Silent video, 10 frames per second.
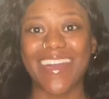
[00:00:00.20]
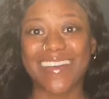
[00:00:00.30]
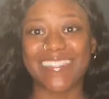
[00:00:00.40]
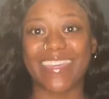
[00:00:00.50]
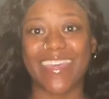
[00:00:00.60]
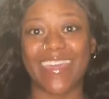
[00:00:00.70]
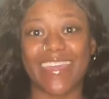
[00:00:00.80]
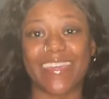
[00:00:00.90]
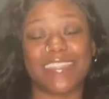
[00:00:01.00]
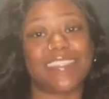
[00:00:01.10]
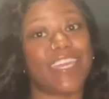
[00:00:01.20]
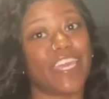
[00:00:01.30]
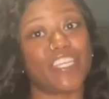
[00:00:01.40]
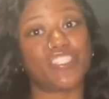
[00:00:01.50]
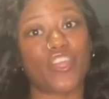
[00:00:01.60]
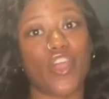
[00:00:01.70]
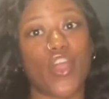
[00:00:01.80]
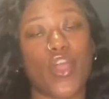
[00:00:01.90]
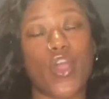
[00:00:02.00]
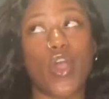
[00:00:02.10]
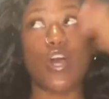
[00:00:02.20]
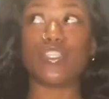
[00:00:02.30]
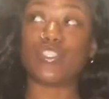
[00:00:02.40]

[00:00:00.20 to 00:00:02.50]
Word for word: Dolls and Kins, it is your girl,